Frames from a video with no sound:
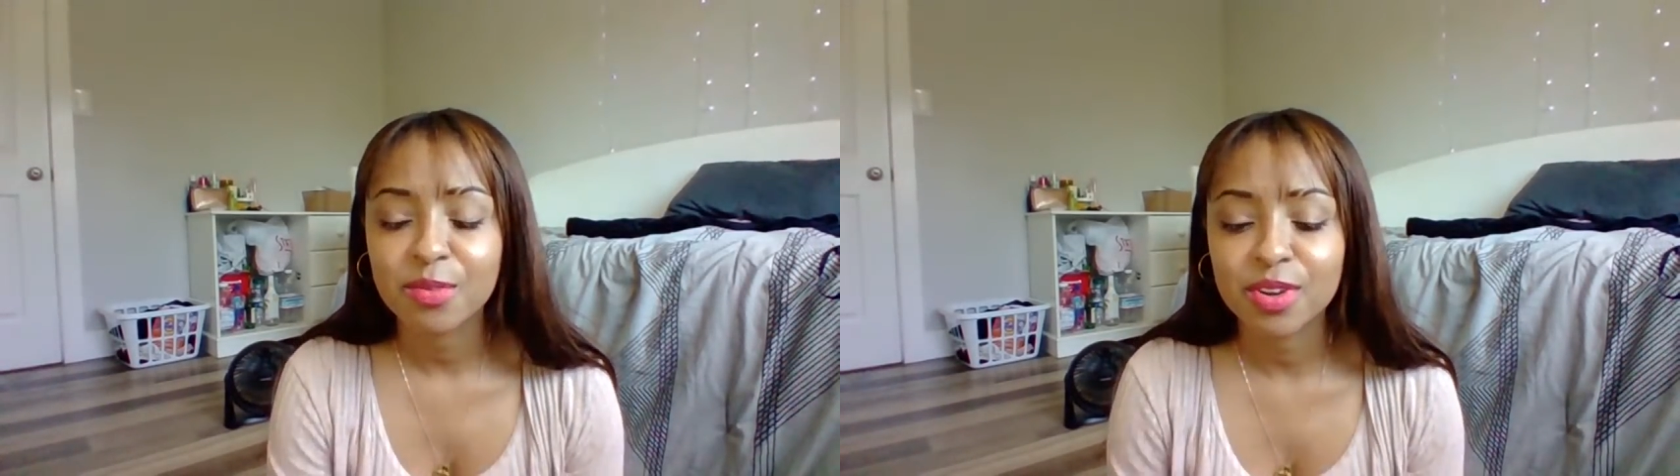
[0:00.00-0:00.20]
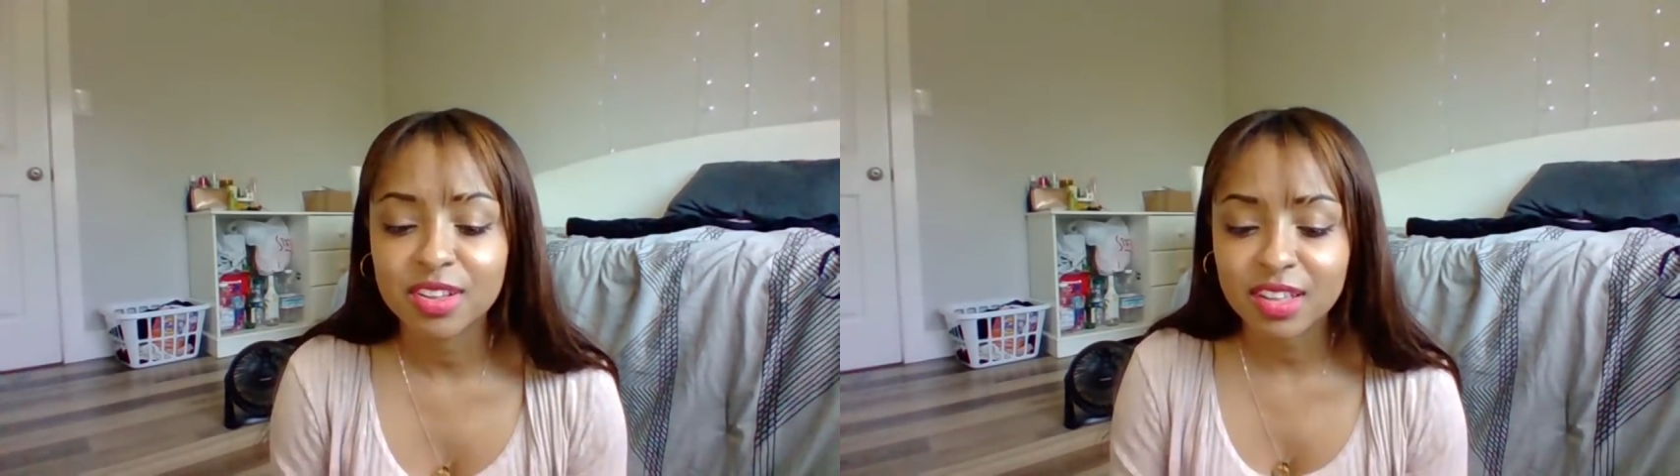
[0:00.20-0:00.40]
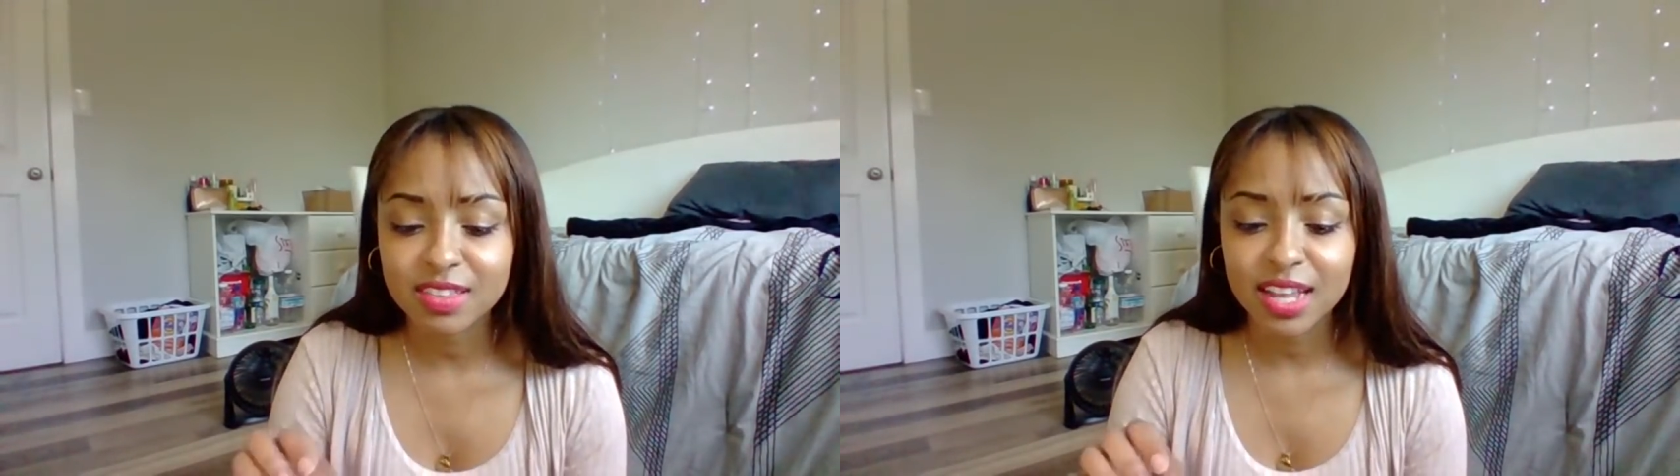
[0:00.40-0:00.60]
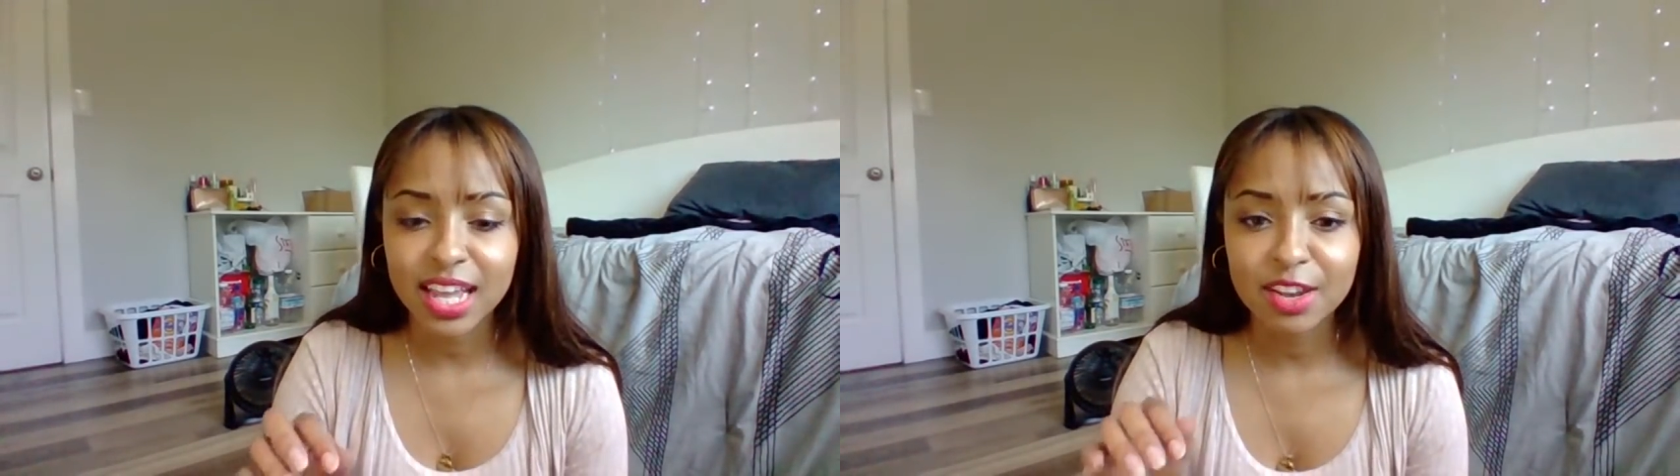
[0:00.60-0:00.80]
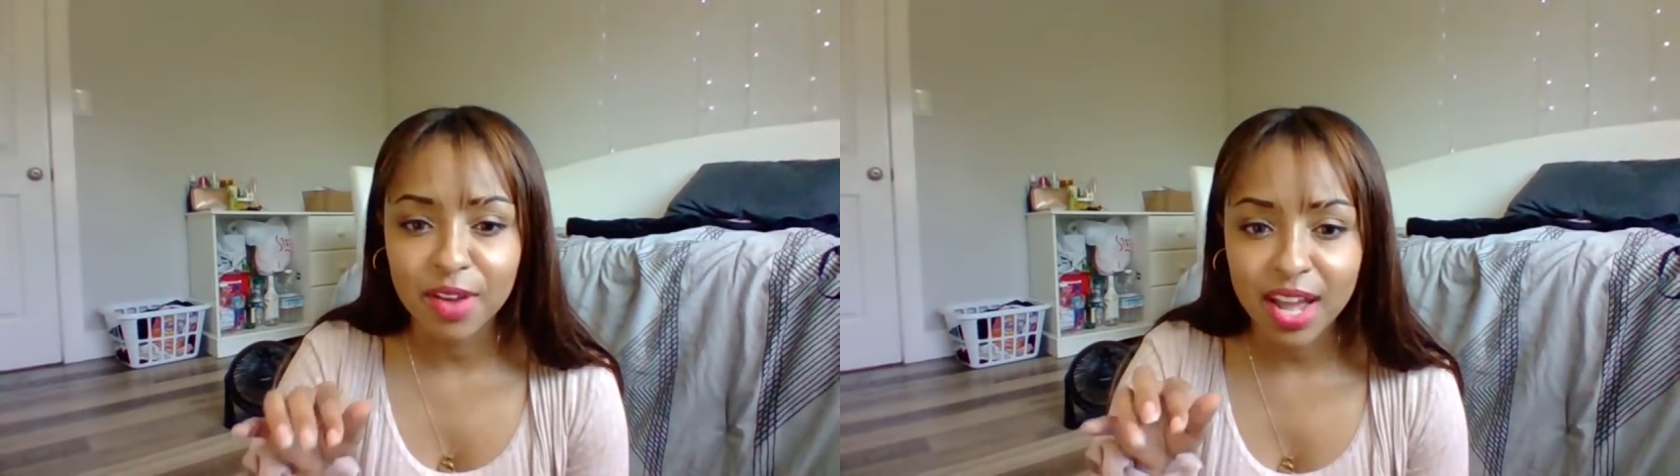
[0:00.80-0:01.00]
where it's
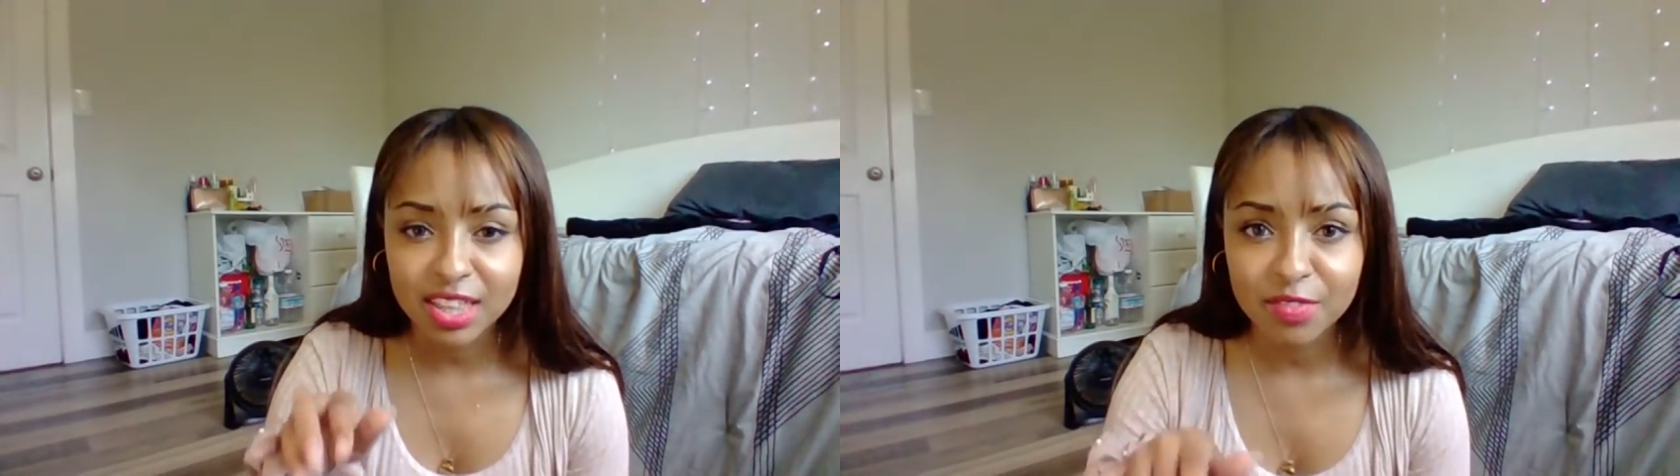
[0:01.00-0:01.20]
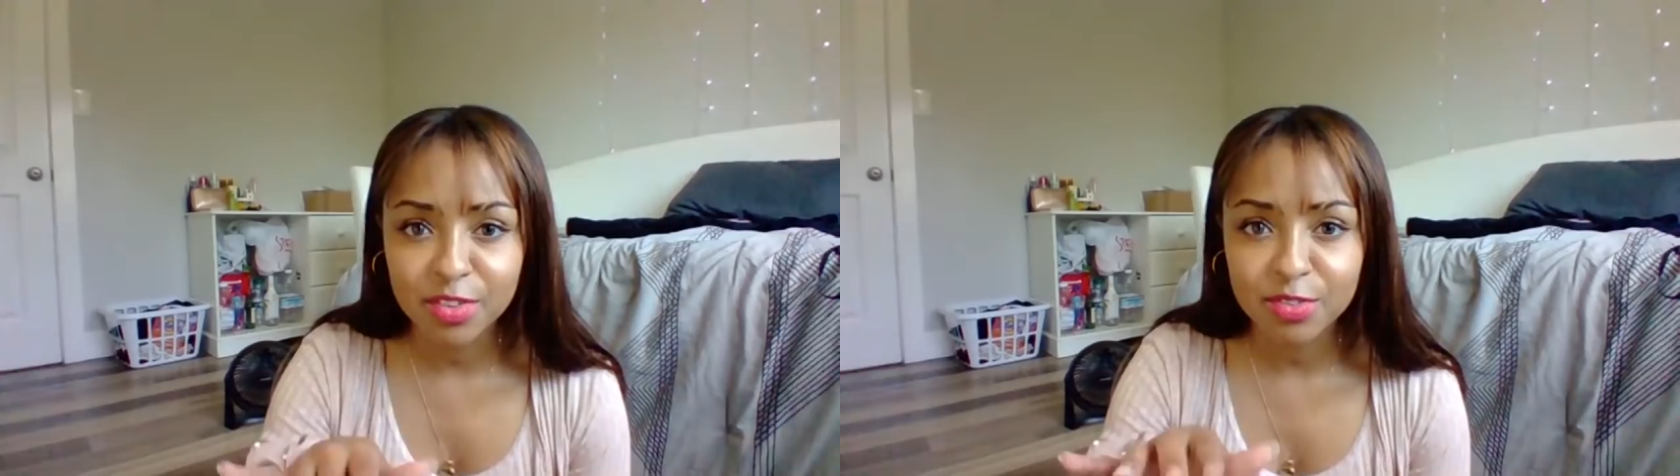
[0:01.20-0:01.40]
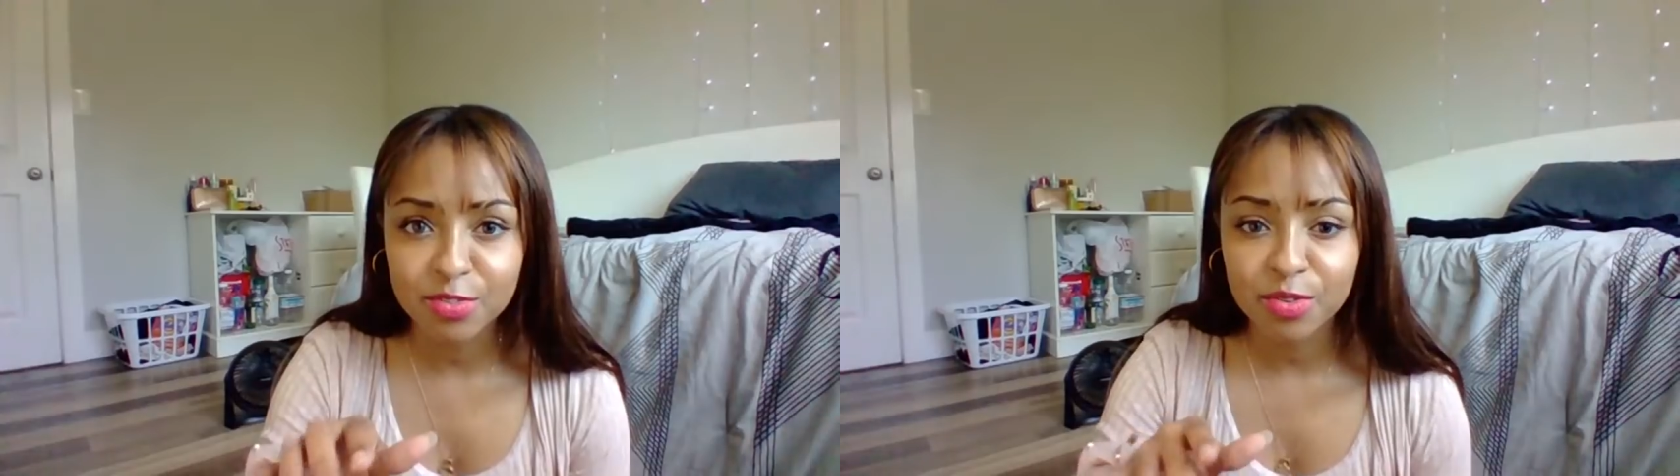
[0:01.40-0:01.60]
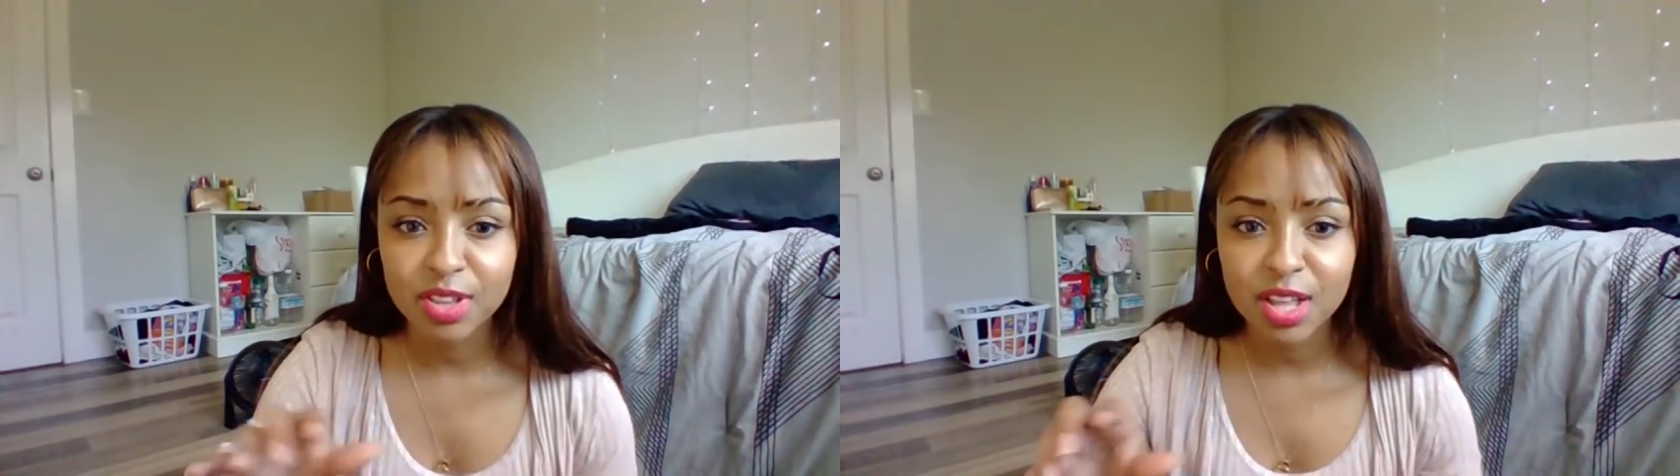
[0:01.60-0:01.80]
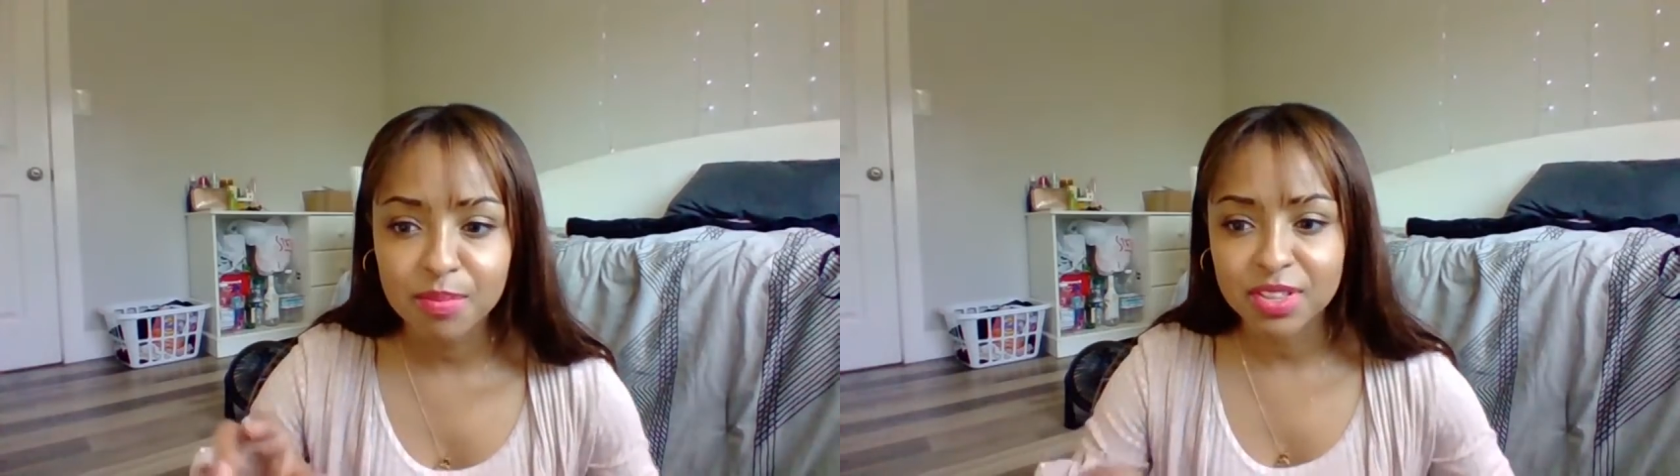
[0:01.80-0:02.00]
like interactive and you
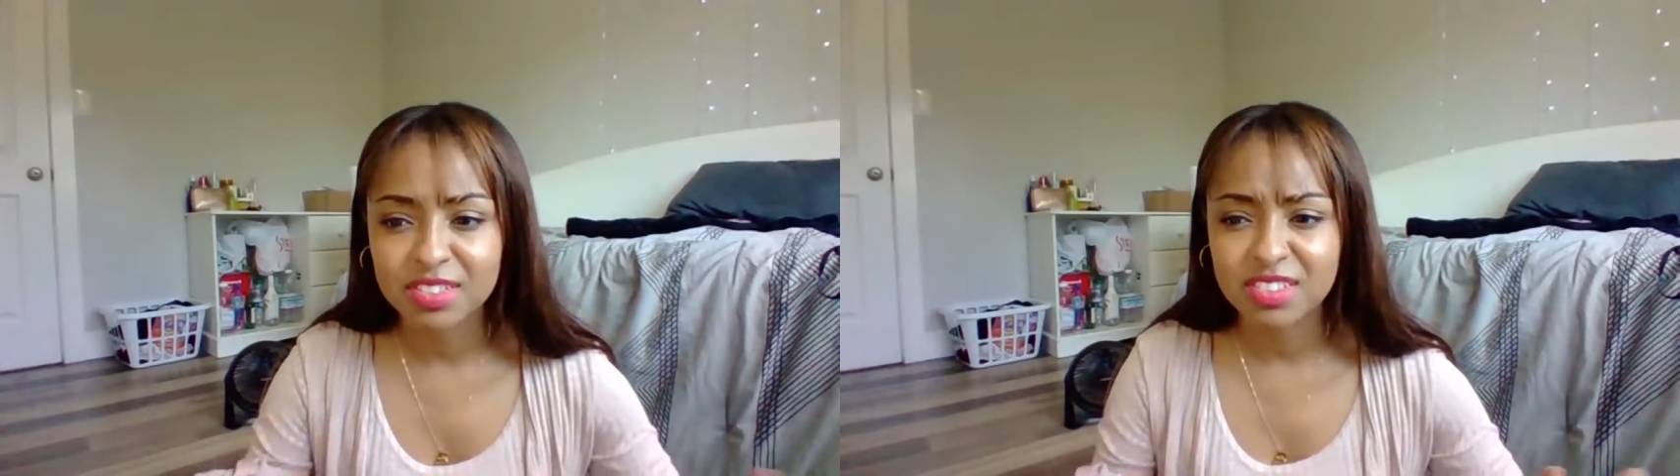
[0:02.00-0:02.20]
scroll up and